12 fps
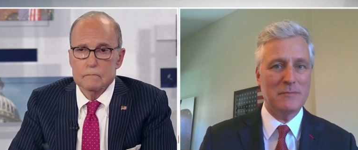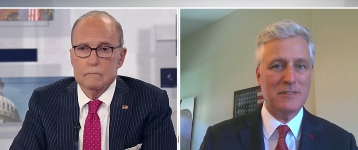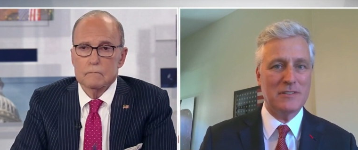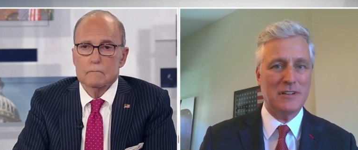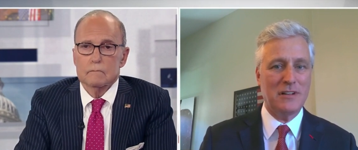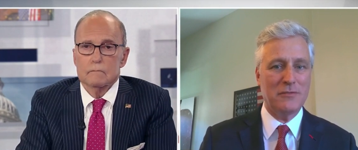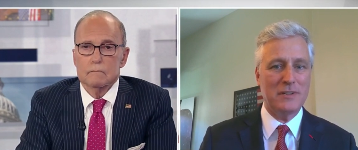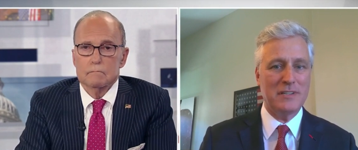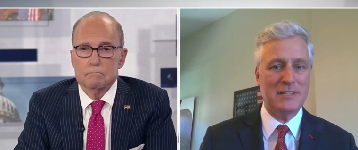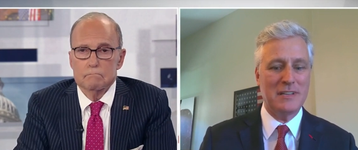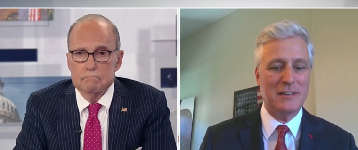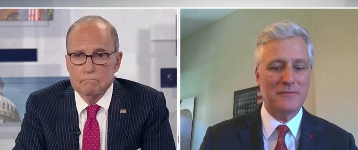Speaker 1: just called
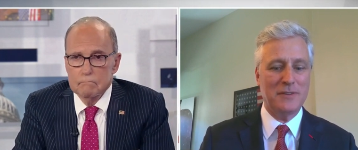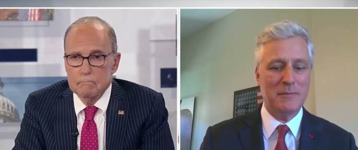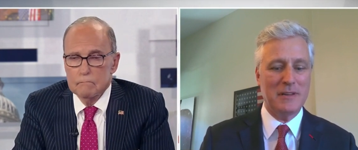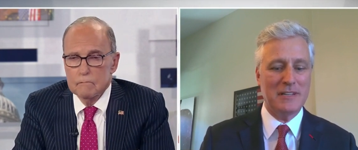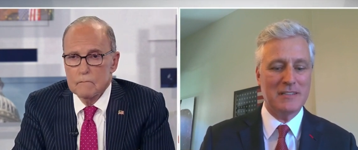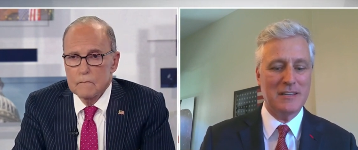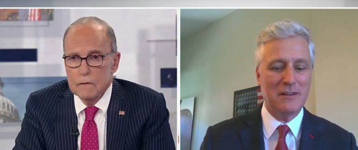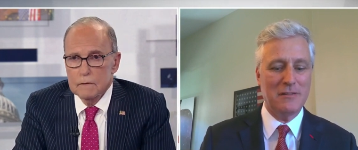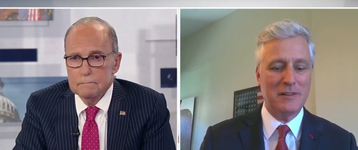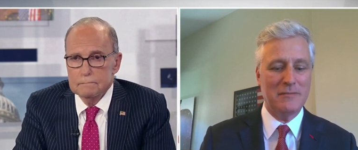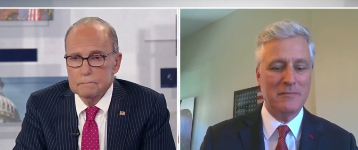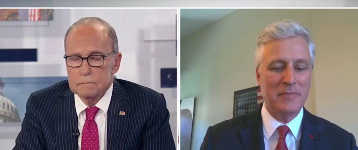a few minutes
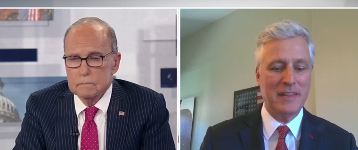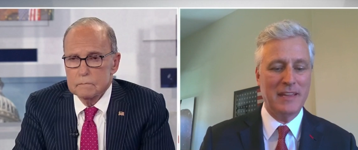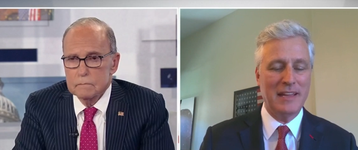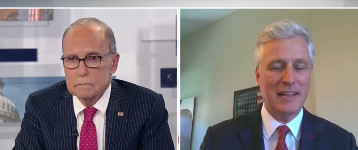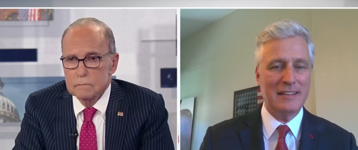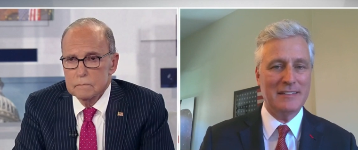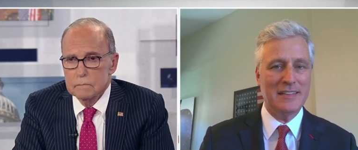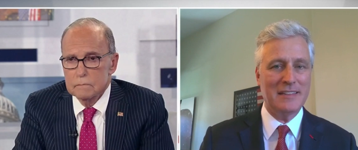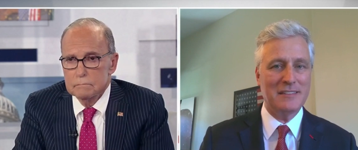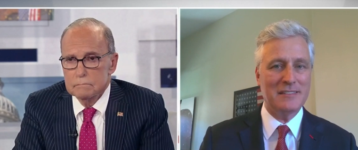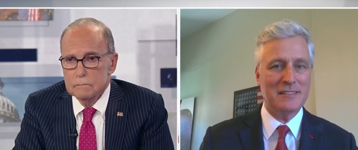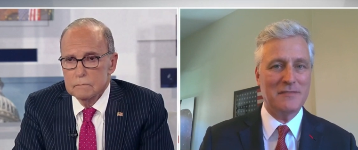ago and said
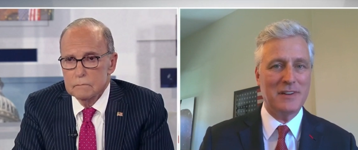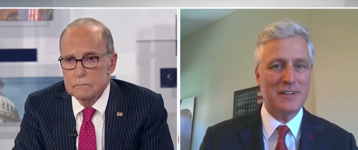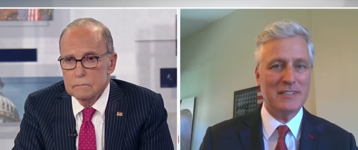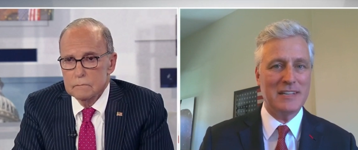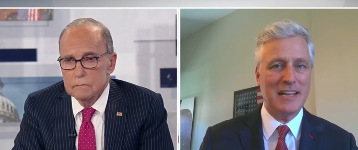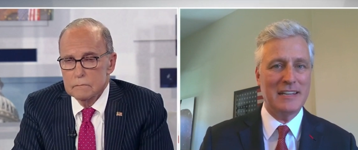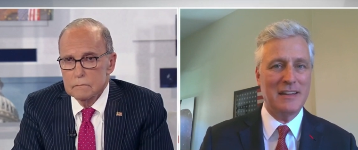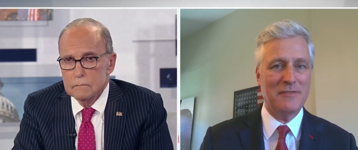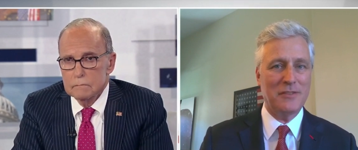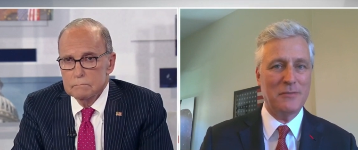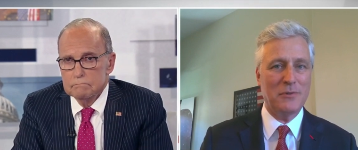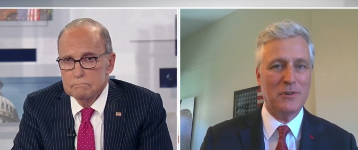this is a very sad day
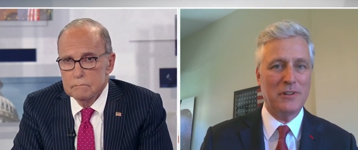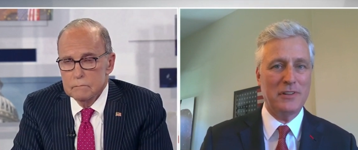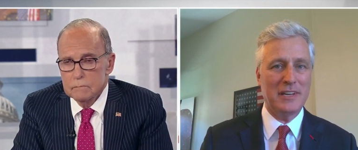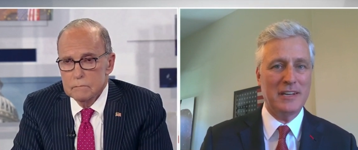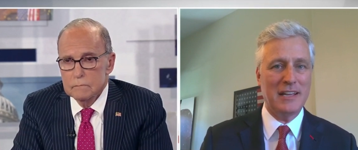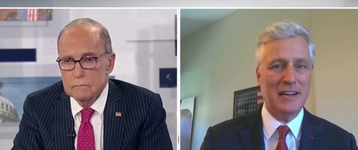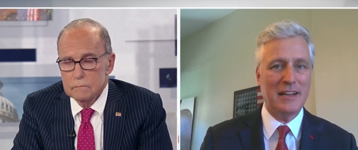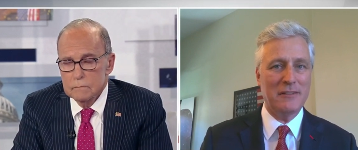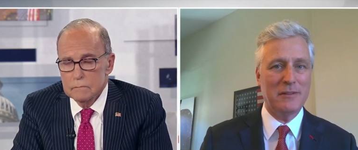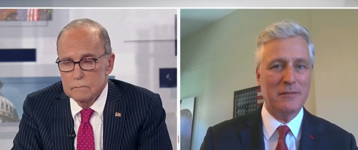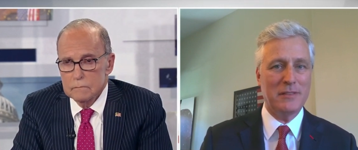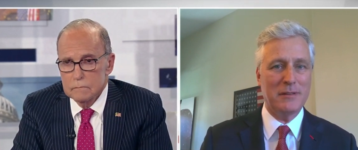for the world, and I
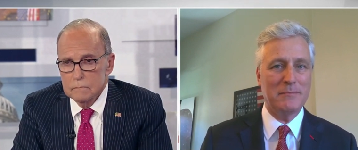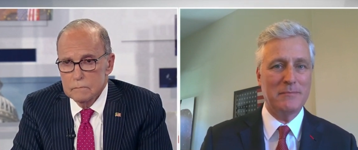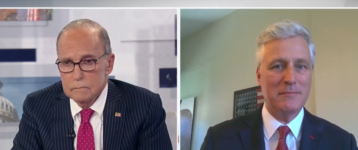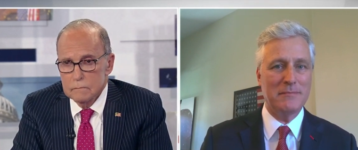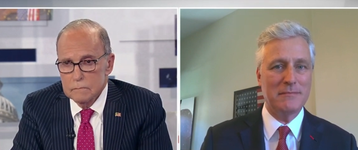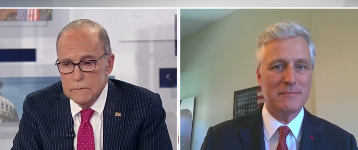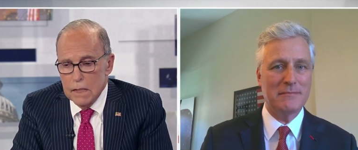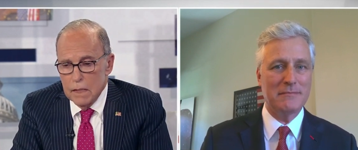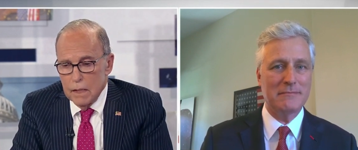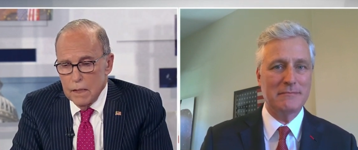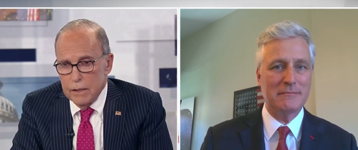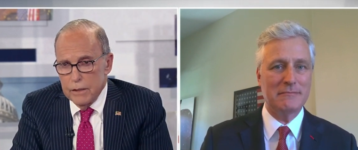agree with him.
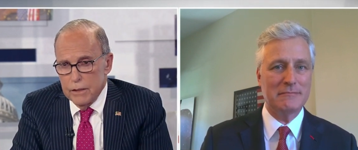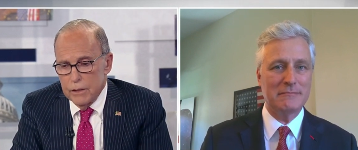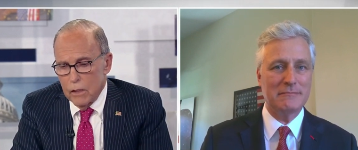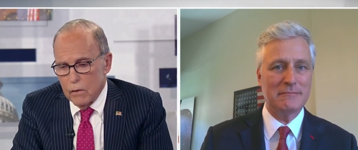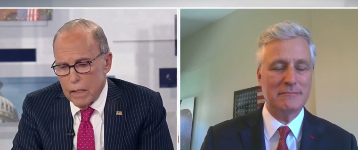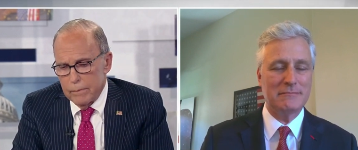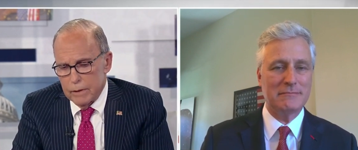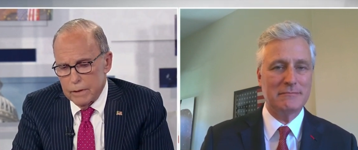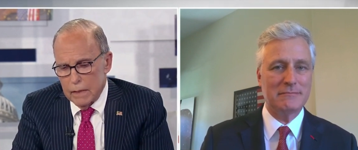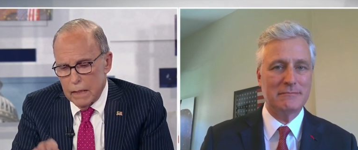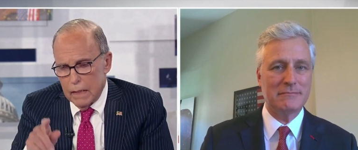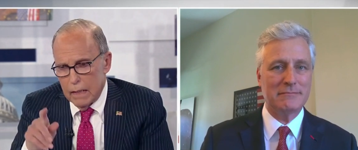
Speaker 2: You know,
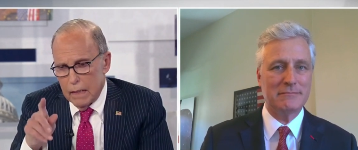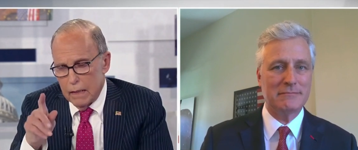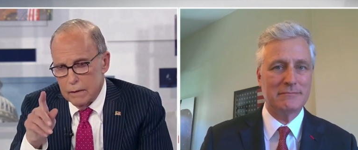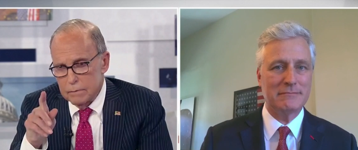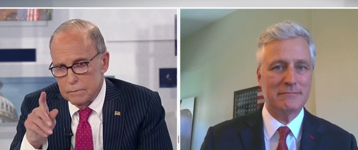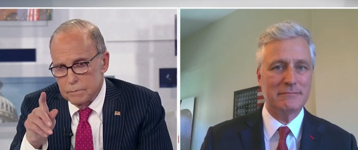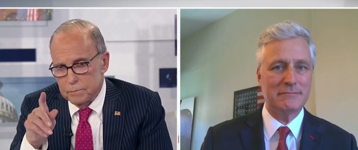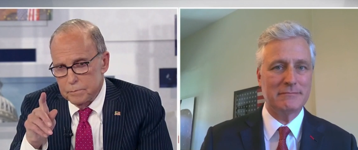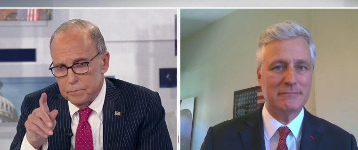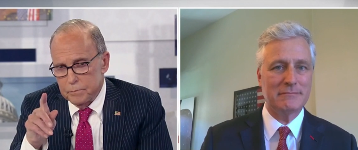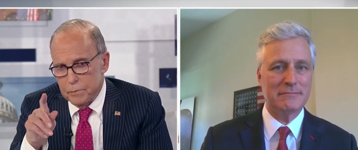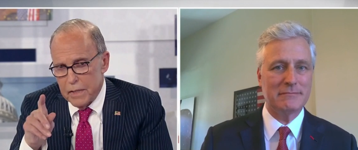Robert,
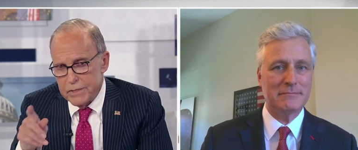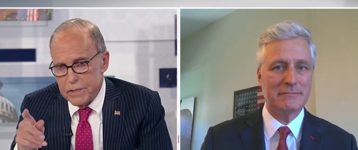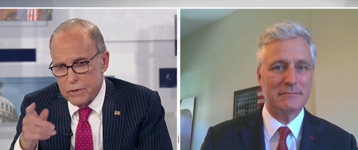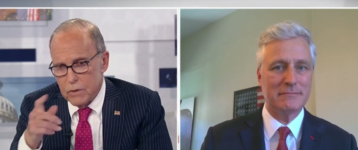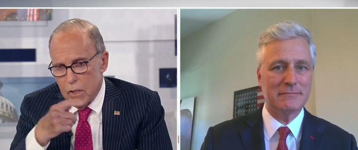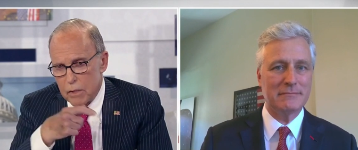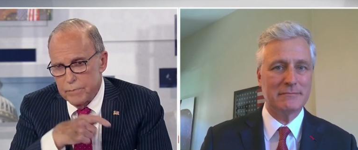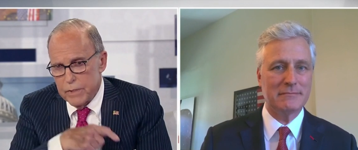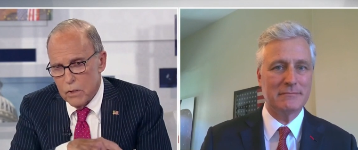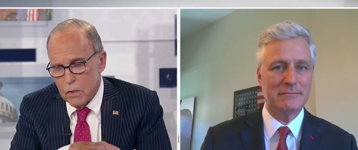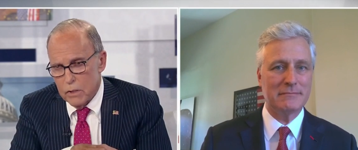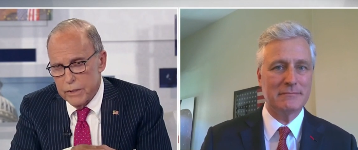President called
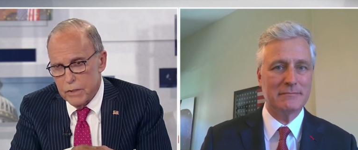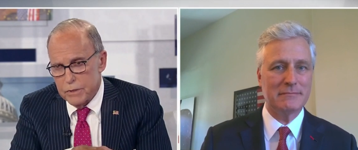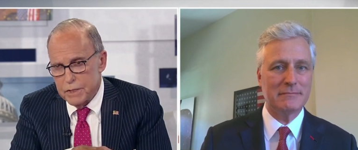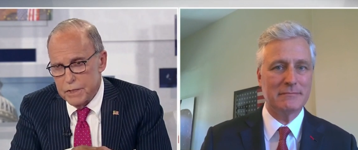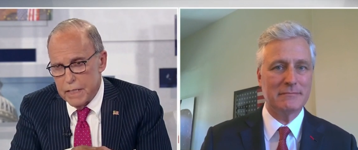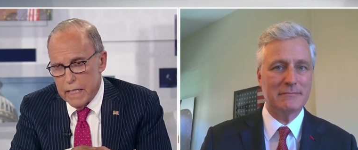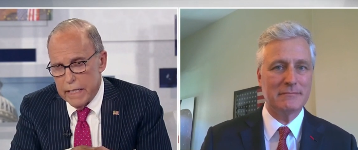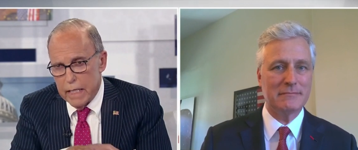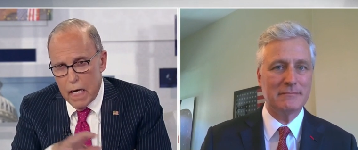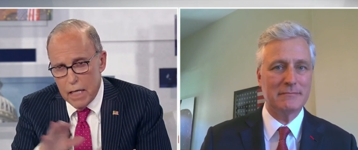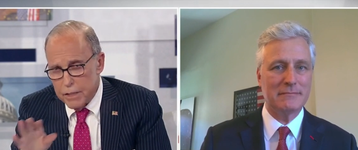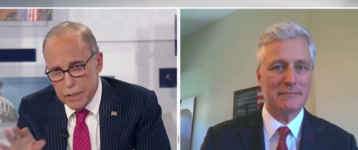me earlier today
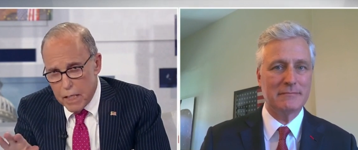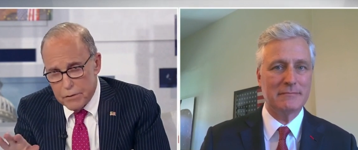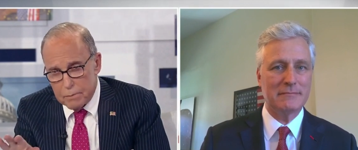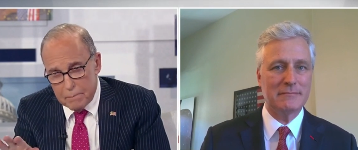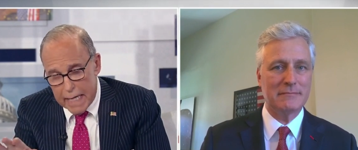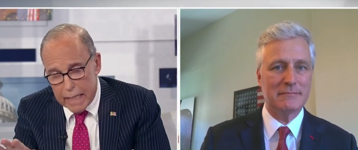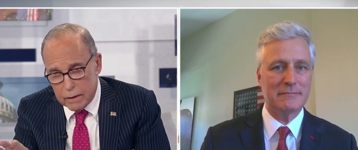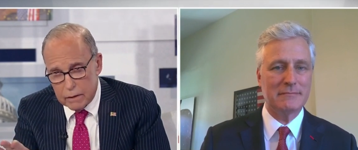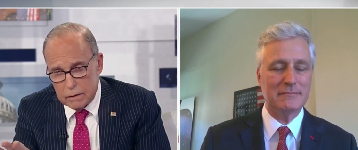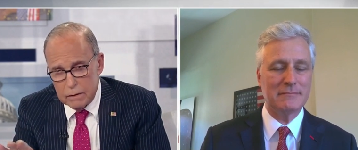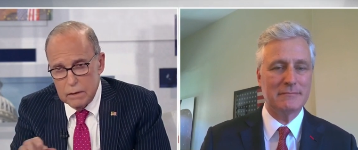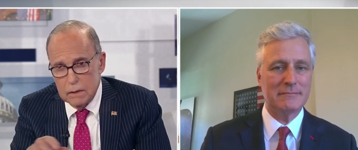on another
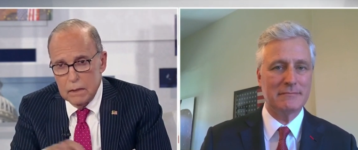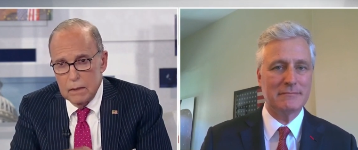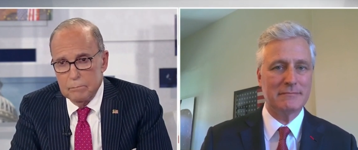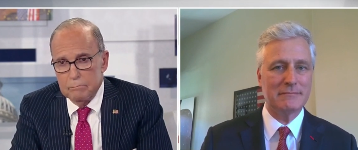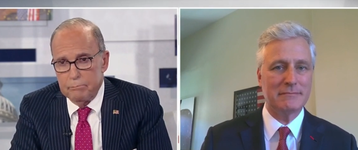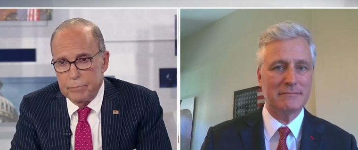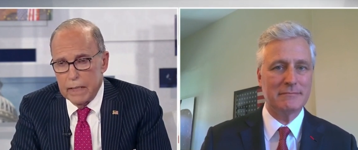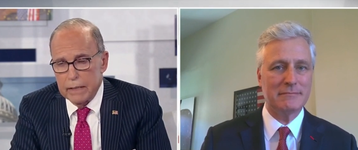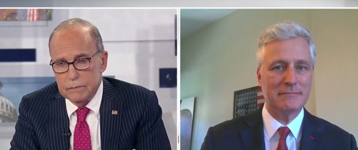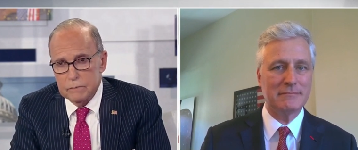matter, but